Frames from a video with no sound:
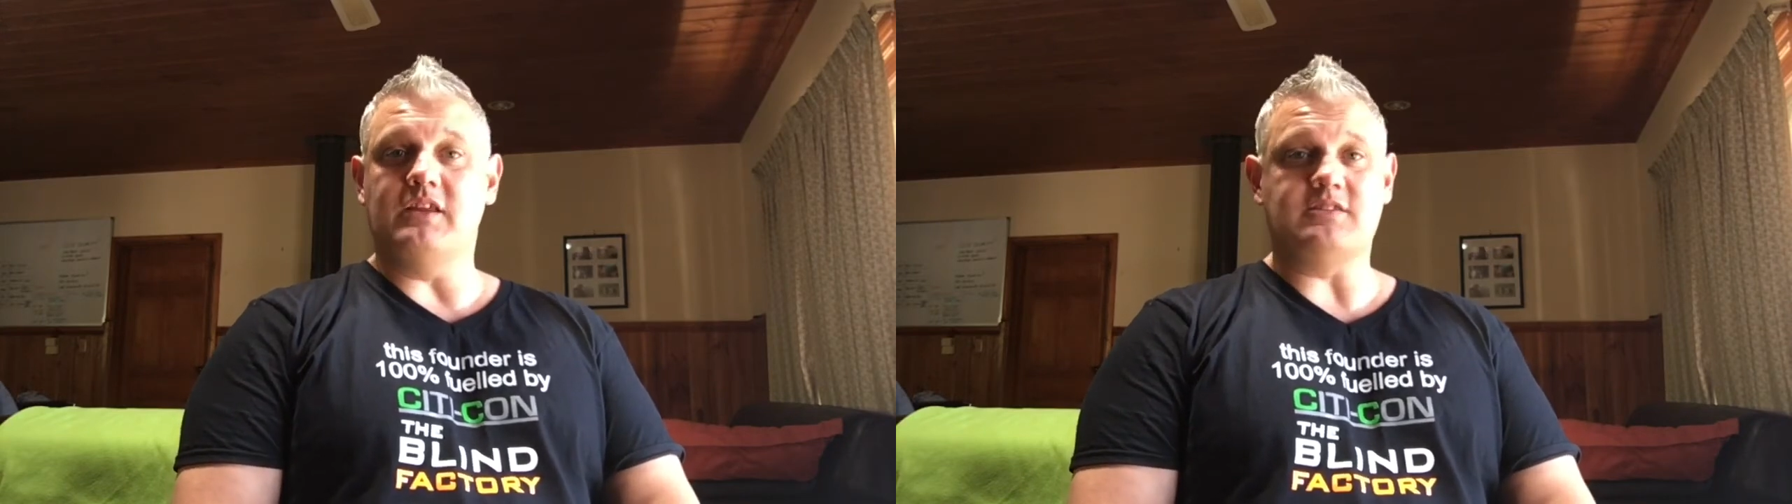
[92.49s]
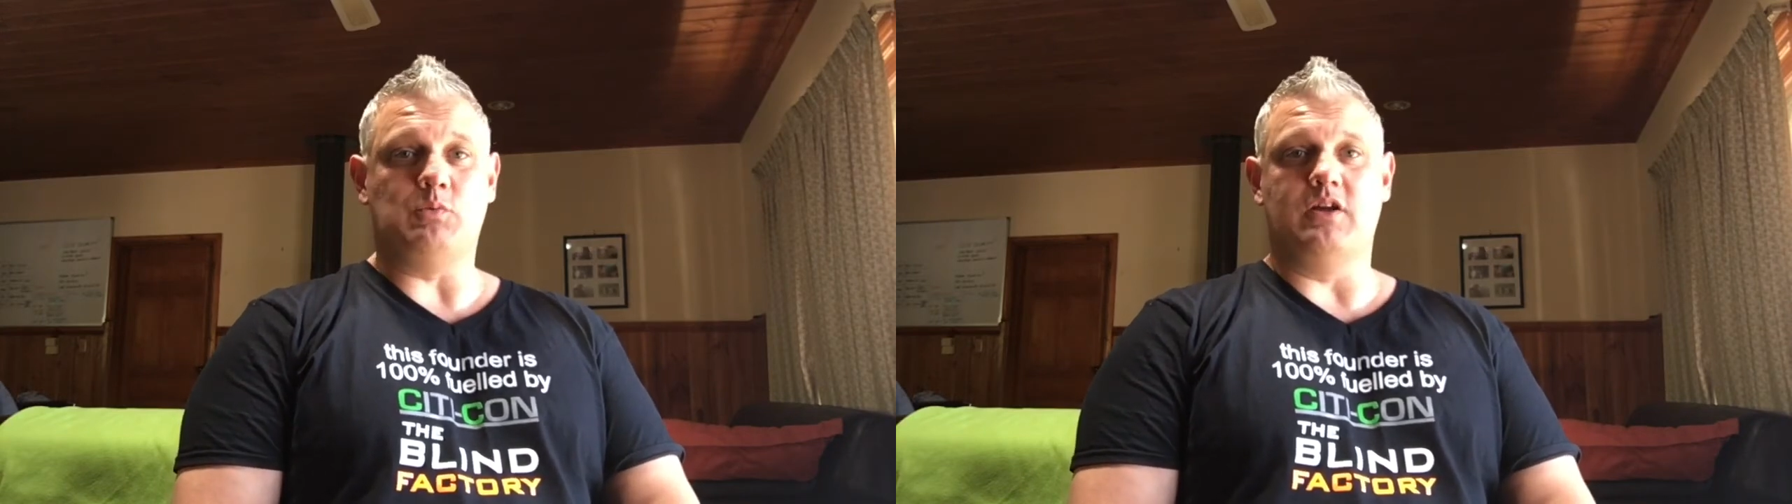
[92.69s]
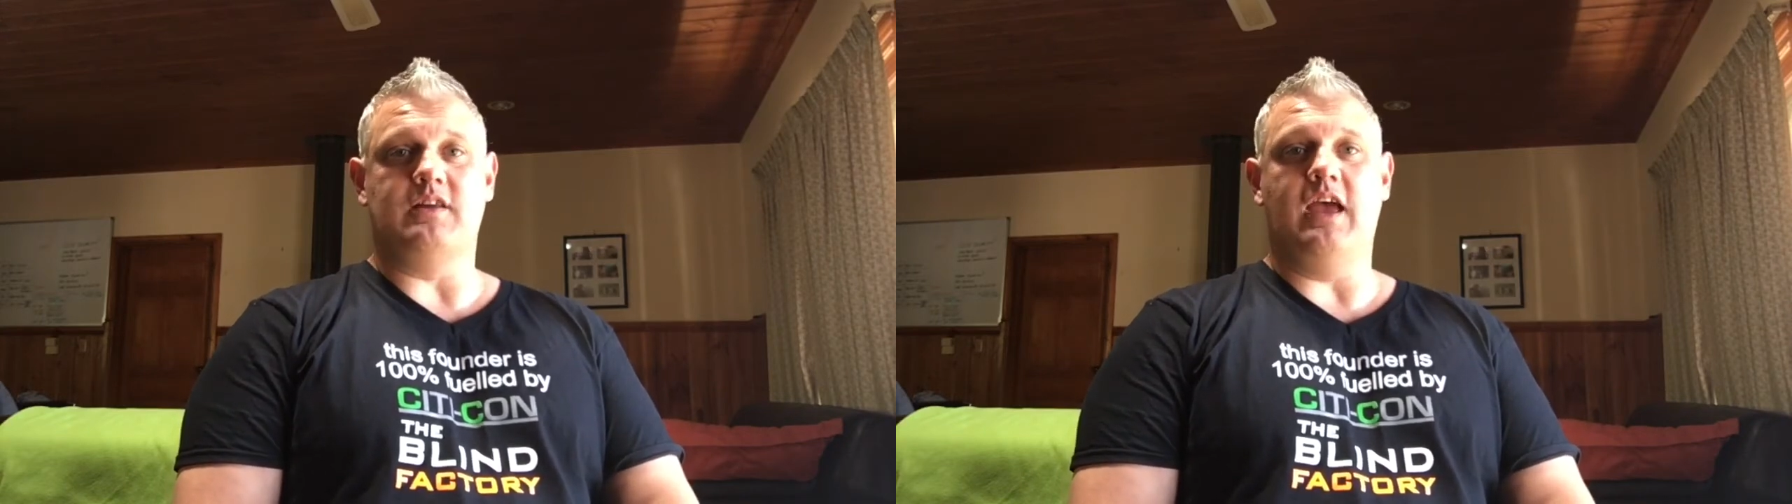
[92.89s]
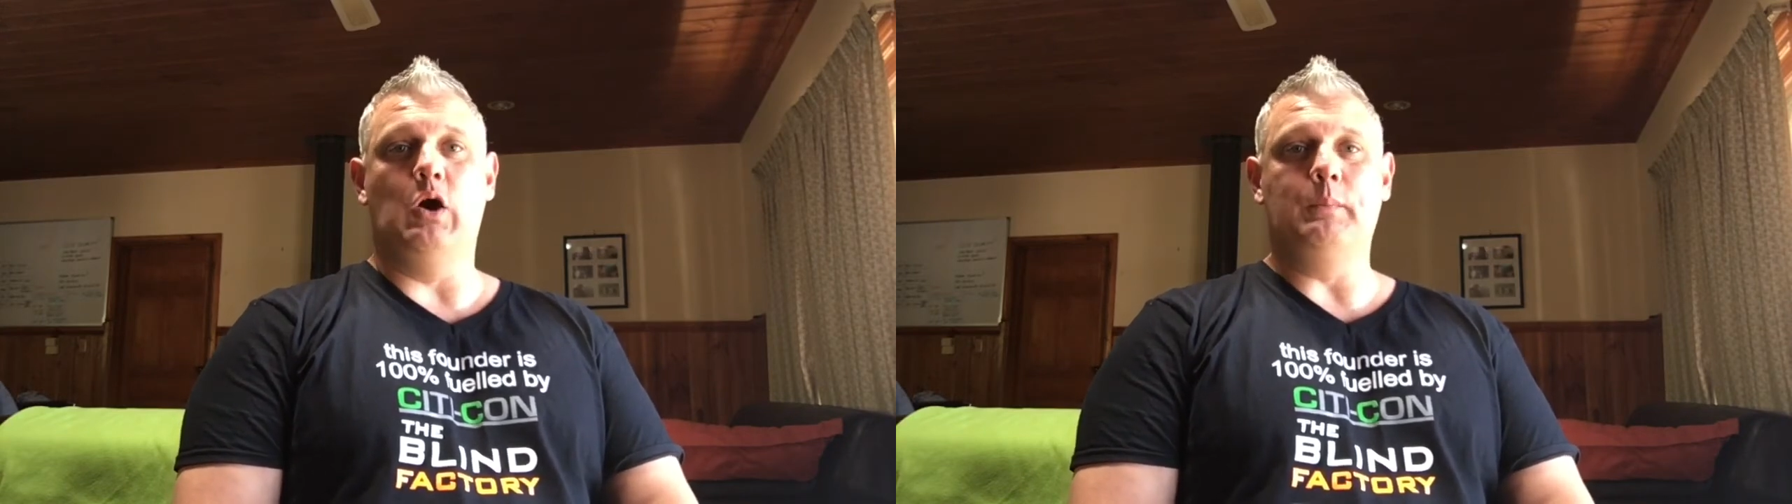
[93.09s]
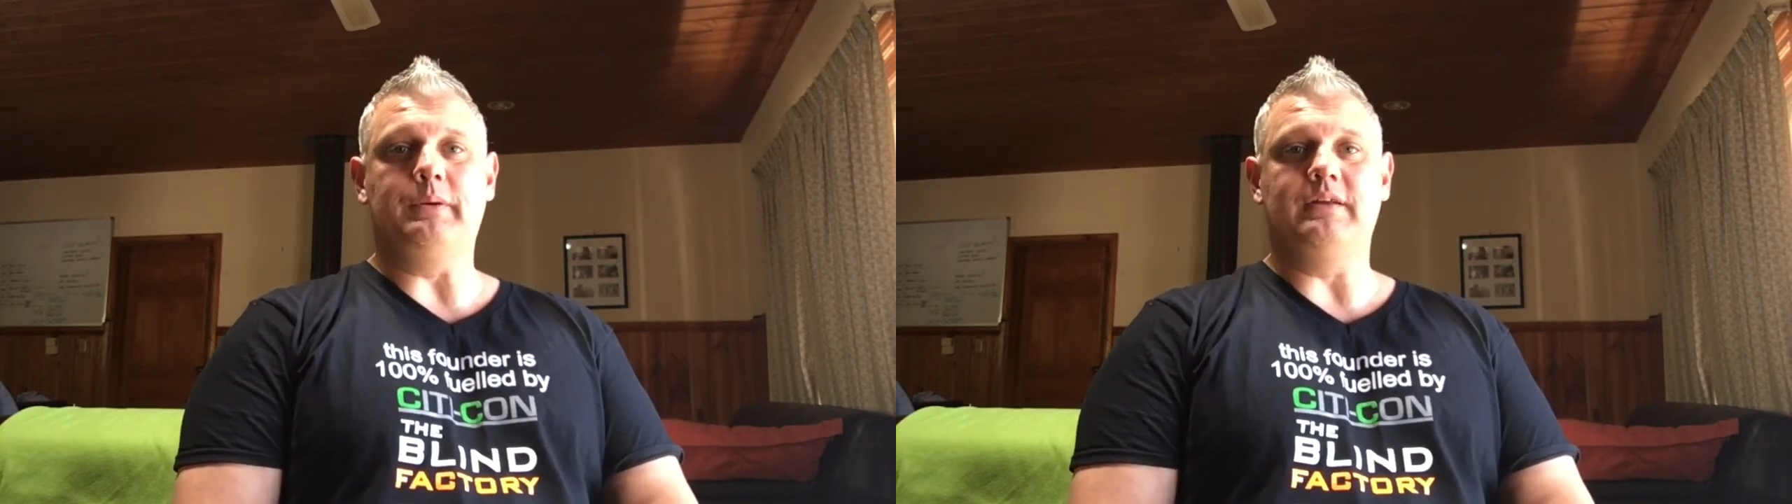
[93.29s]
They just wanted to help.